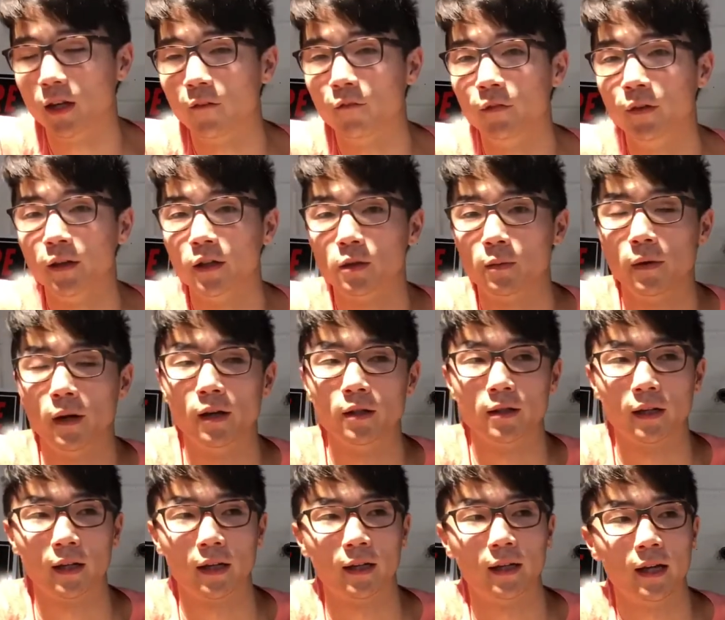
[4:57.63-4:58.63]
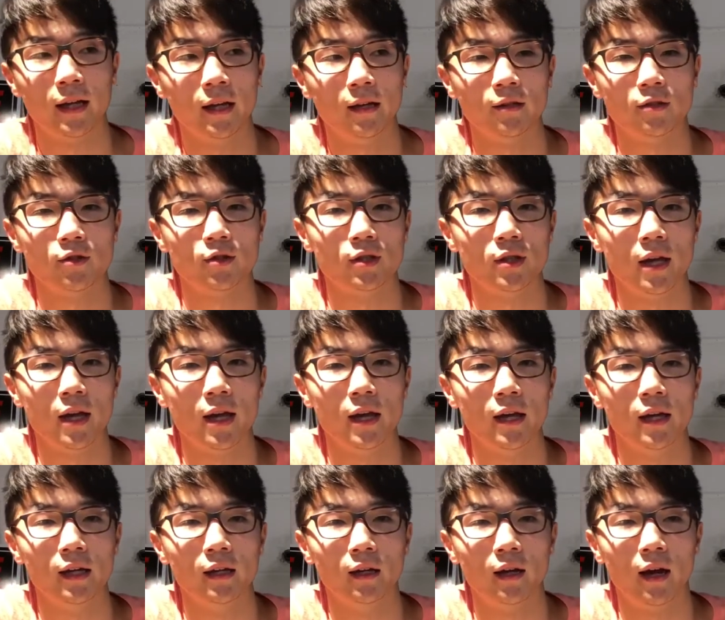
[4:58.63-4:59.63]
definitely an experience. I can't
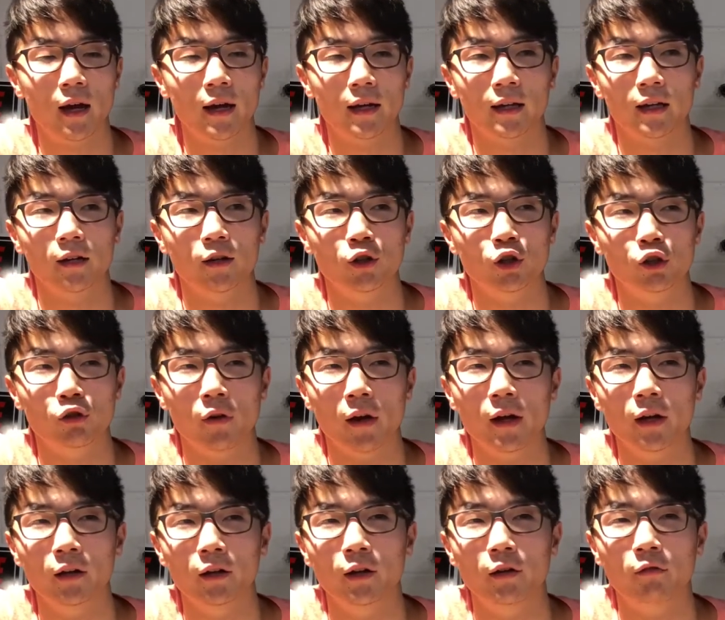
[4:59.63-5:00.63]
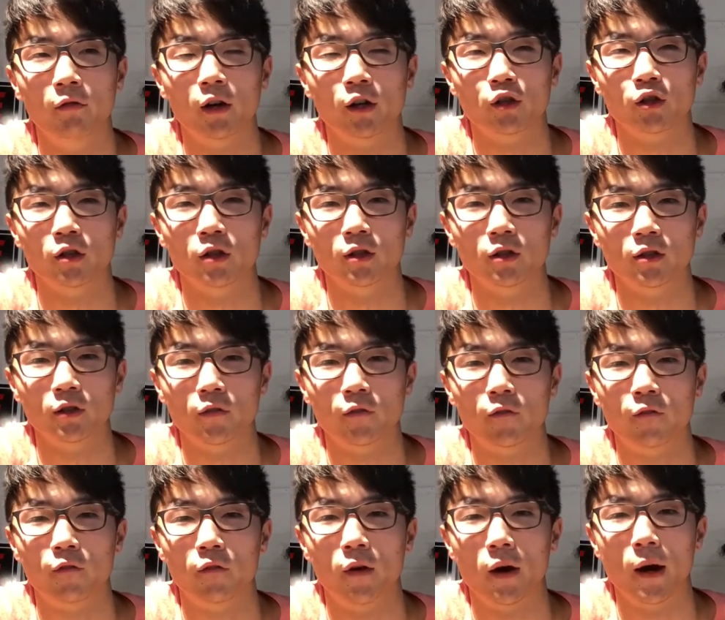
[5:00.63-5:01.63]
say I get adrenaline rushes
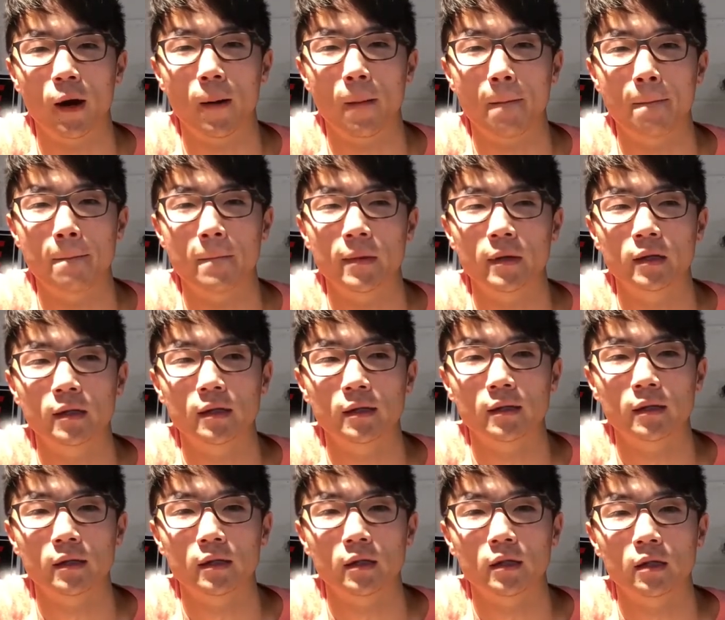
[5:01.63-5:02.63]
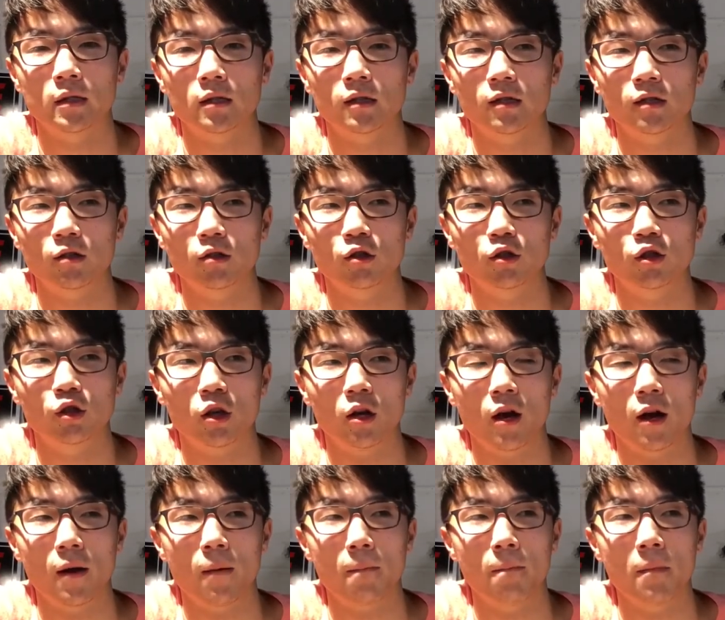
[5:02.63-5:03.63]
from
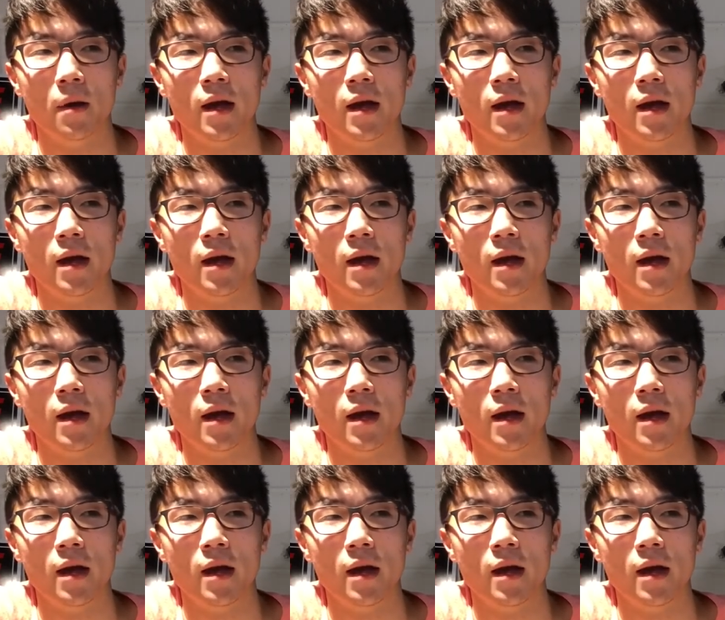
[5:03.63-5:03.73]
John